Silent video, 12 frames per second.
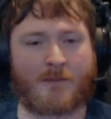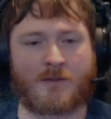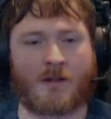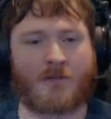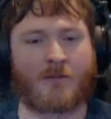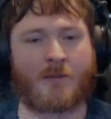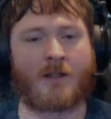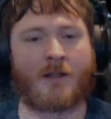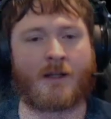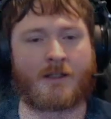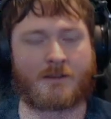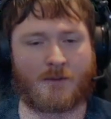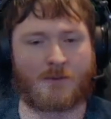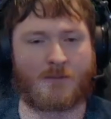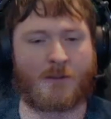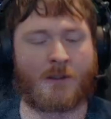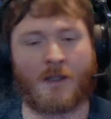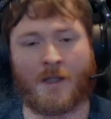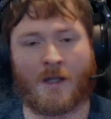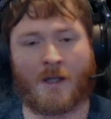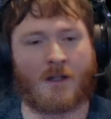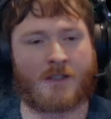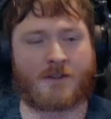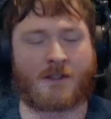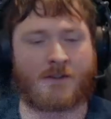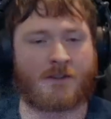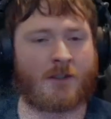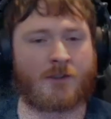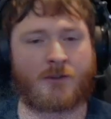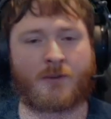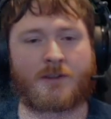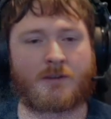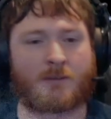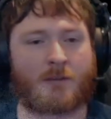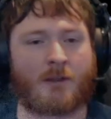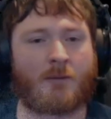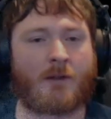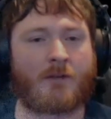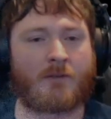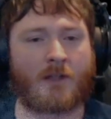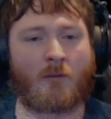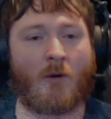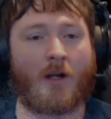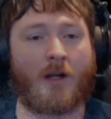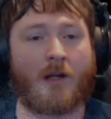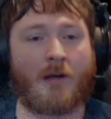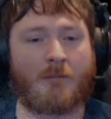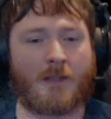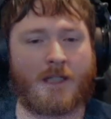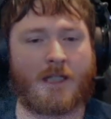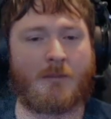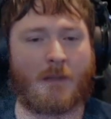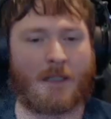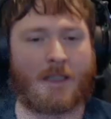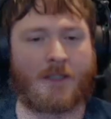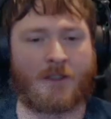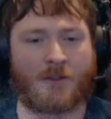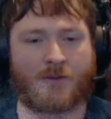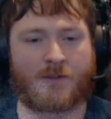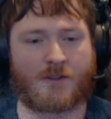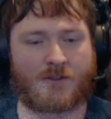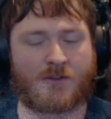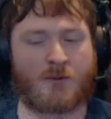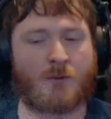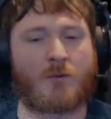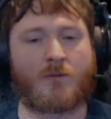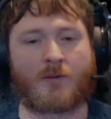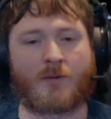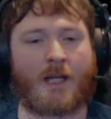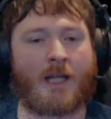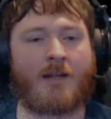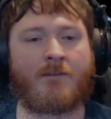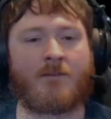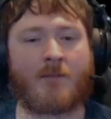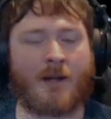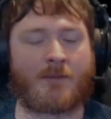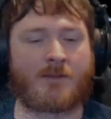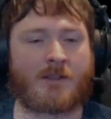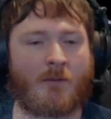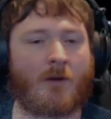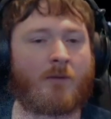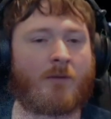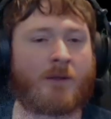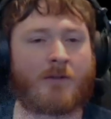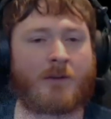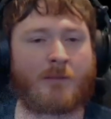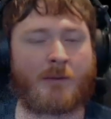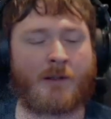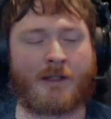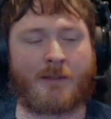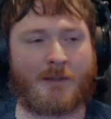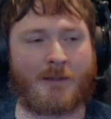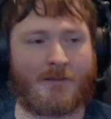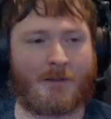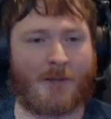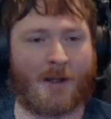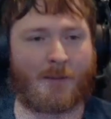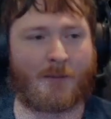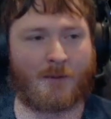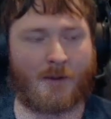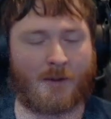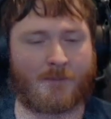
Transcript: Not everybody likes those, but it's their choice to play whatever they want. But anybody can use this tool for any of the maps they want, whether they're playing a PV map or not.